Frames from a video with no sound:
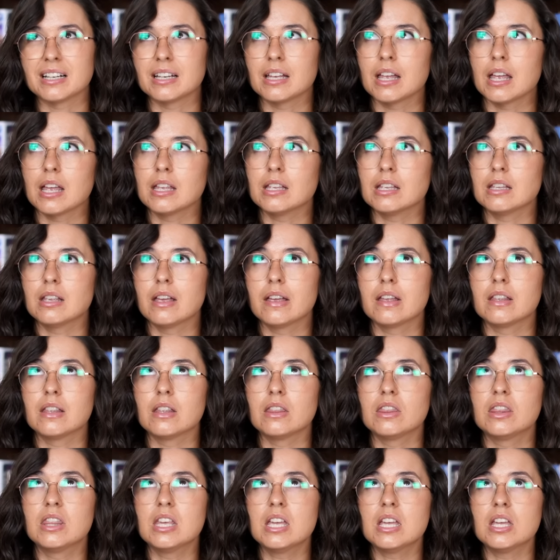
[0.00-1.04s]

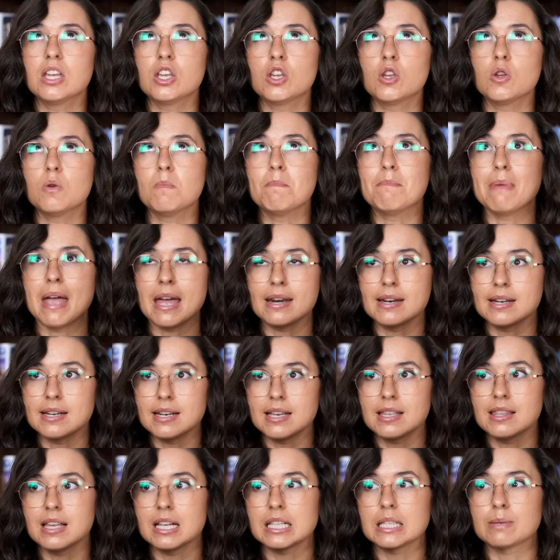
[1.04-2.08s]
the
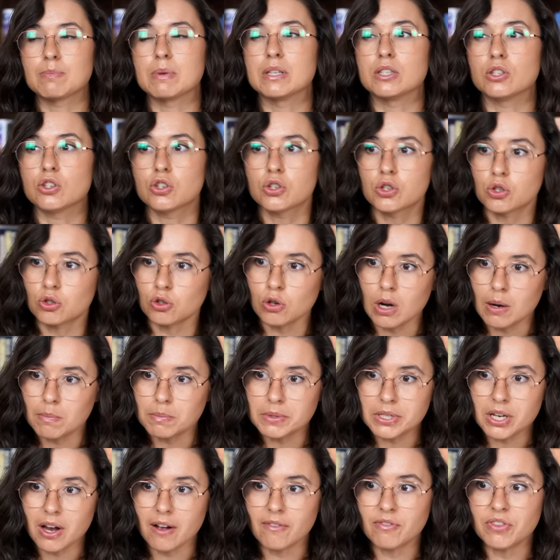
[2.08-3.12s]
humanity that's been
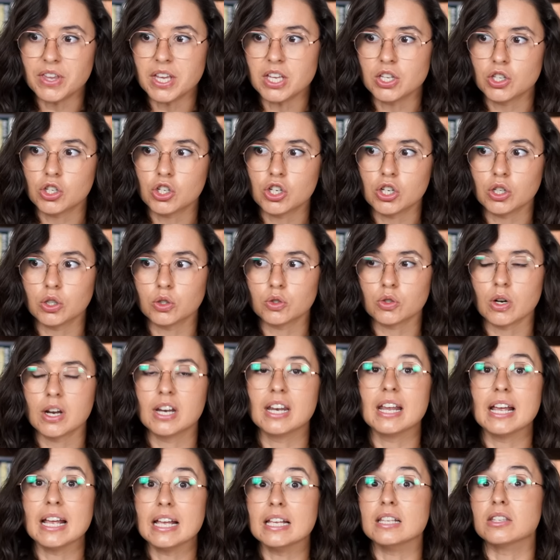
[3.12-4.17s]
stripped of these
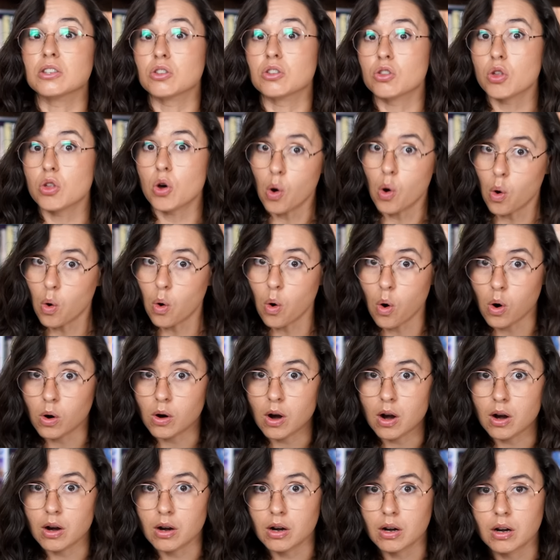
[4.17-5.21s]
children is the
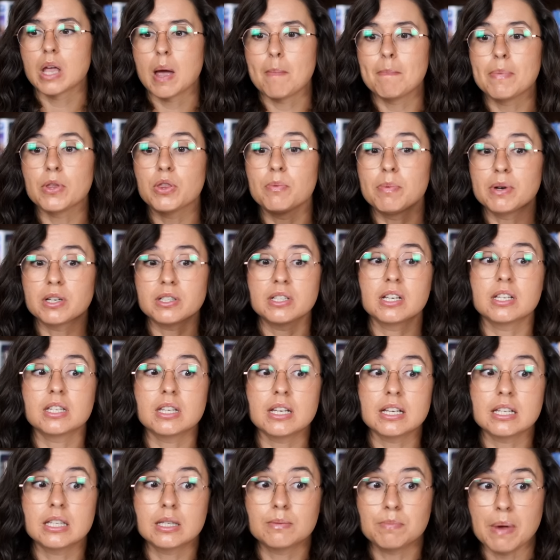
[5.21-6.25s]
horror. But the book does
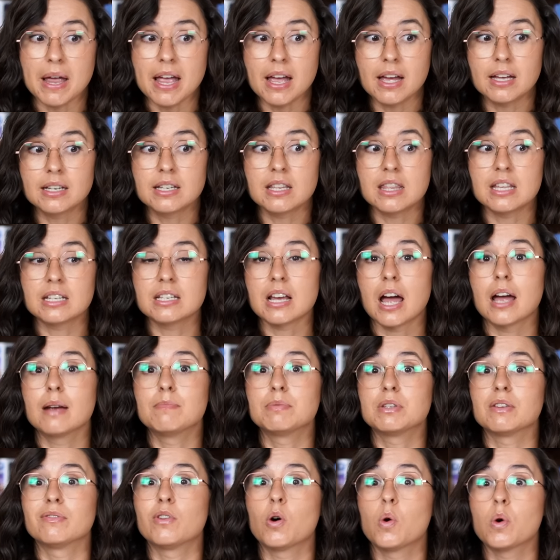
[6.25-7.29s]
expand, the
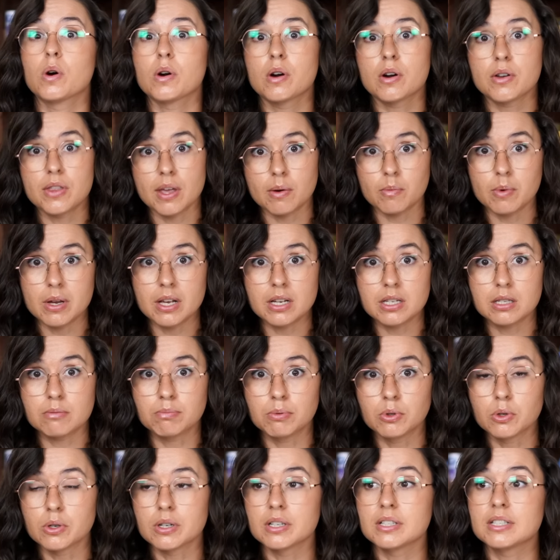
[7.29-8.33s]
types of horror that we
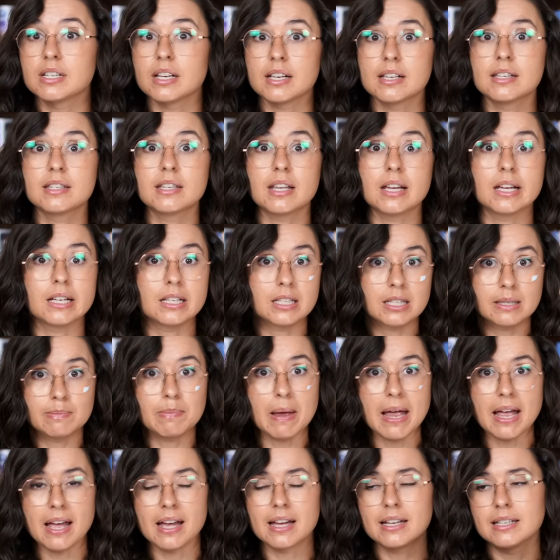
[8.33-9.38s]
explore does
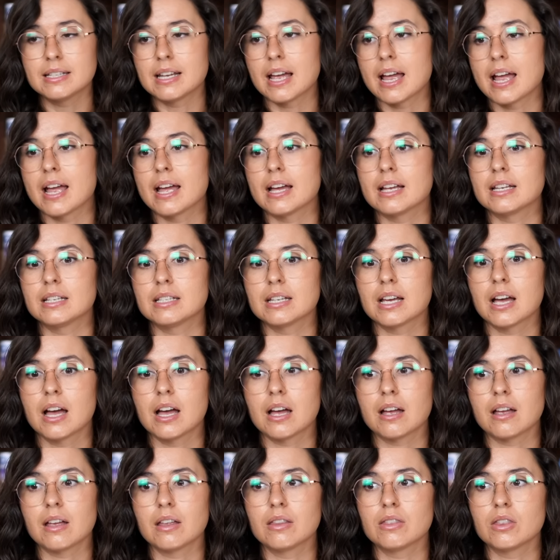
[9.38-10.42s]
expand, and
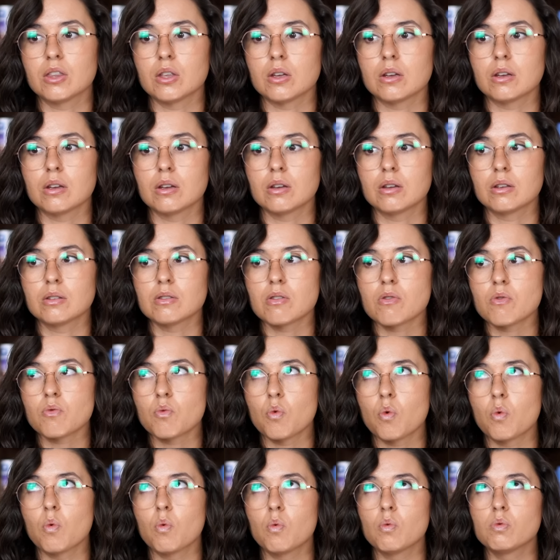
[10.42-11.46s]

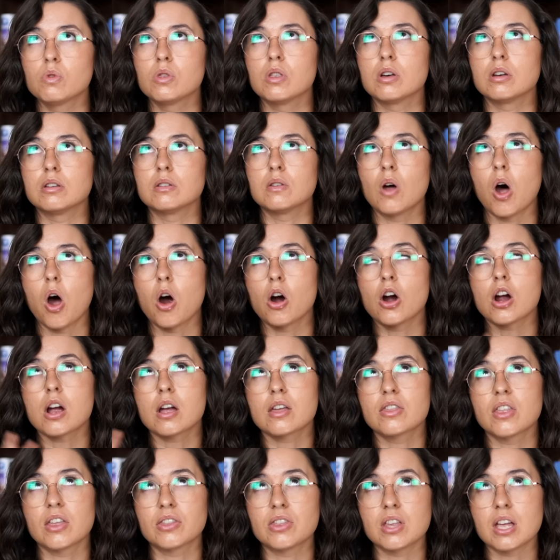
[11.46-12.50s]
the arc
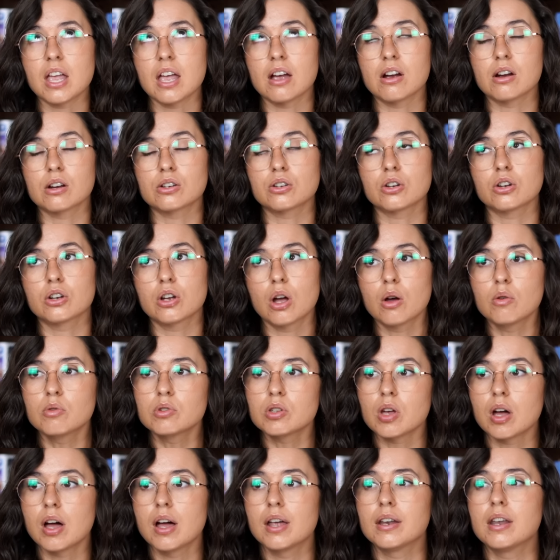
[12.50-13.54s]
that the character goes
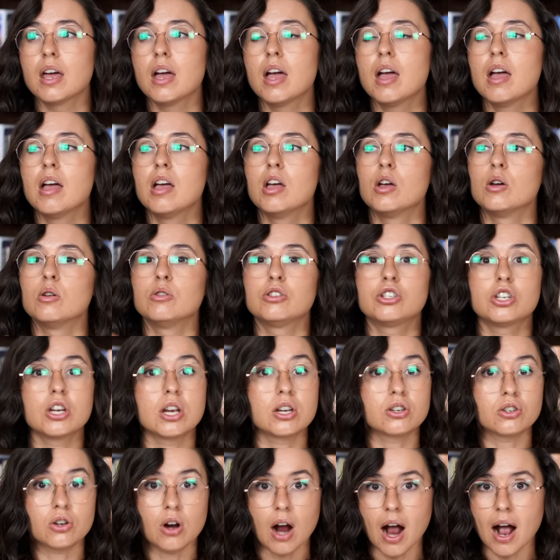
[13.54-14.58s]
on, who she
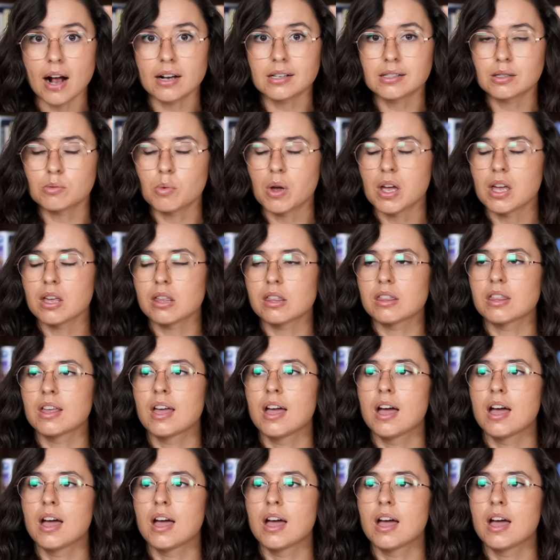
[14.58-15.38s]
interacts with,